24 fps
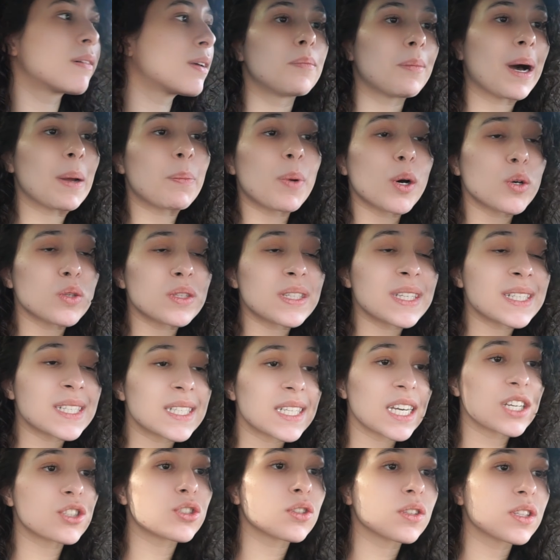My posting
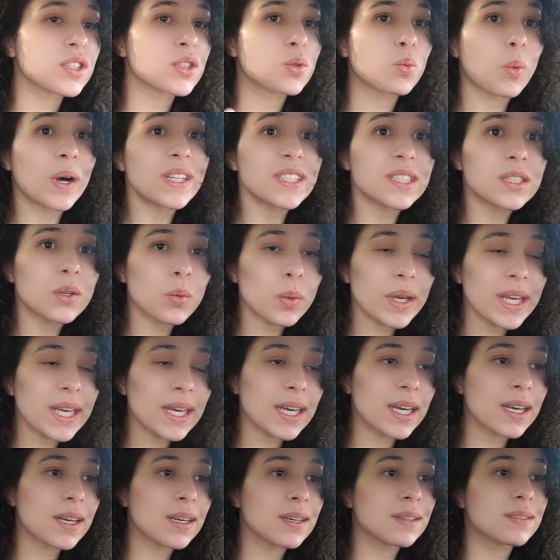schedule is once a
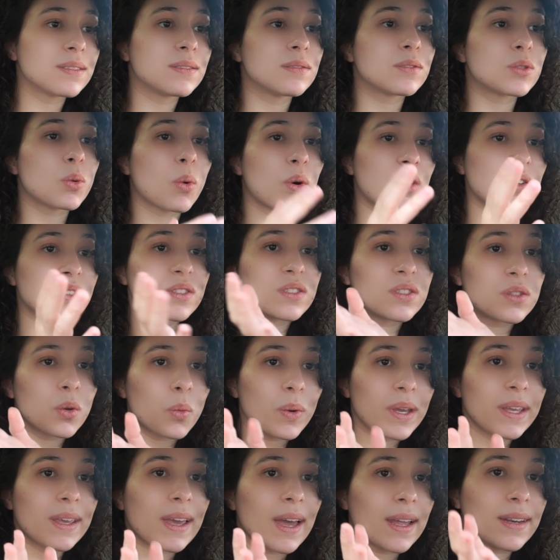week towards the
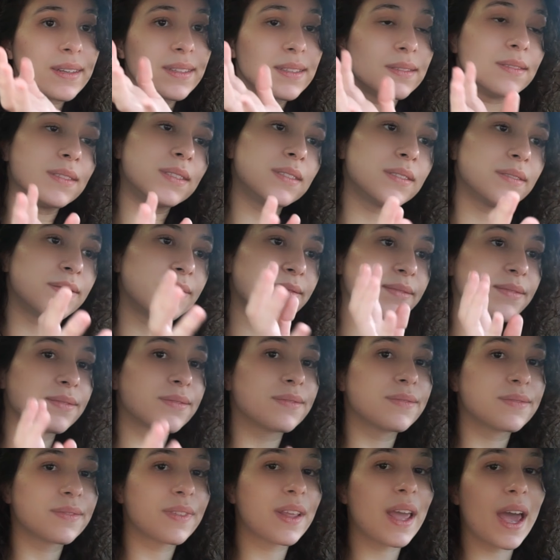weekend
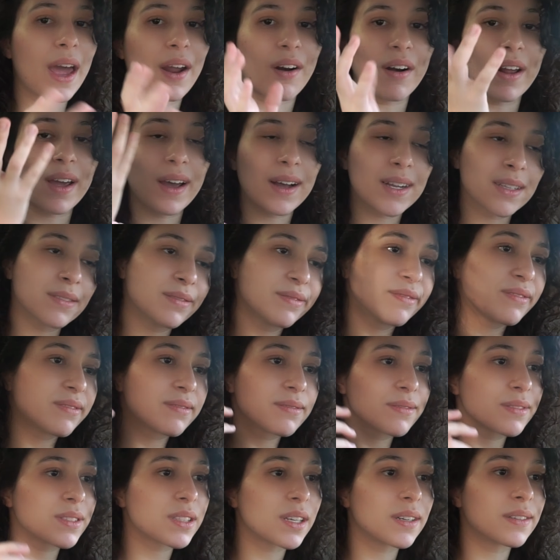area,
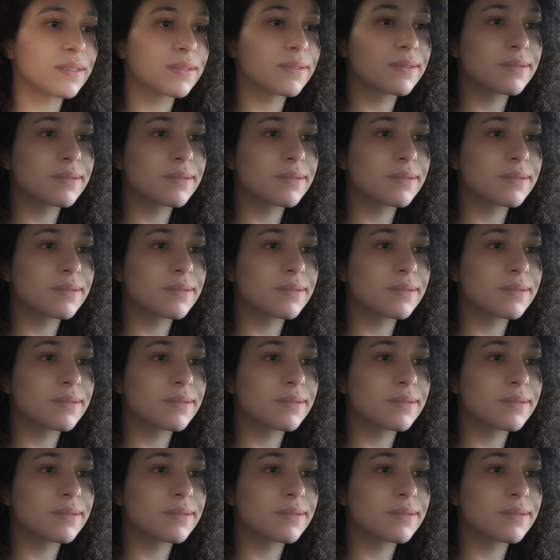so.